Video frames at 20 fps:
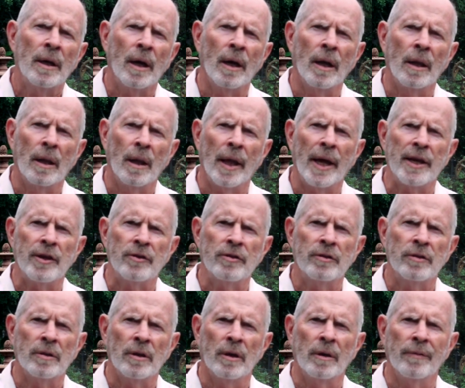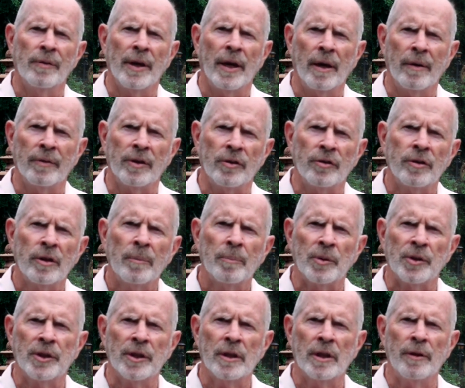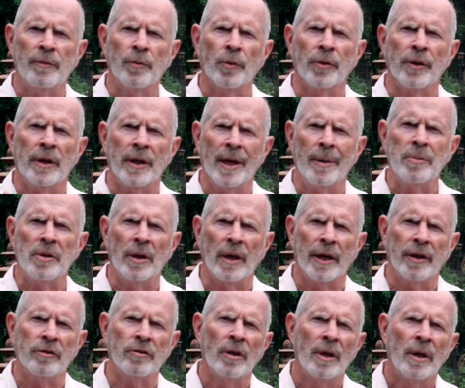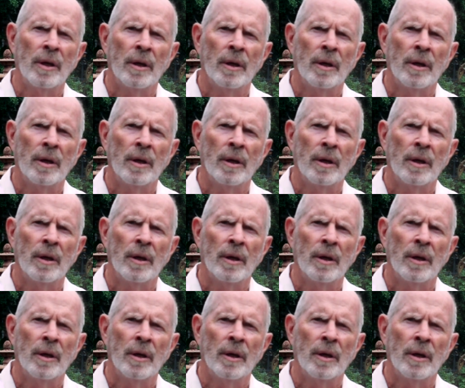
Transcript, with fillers: uh, lights of the heavens, particularly for the nebulae.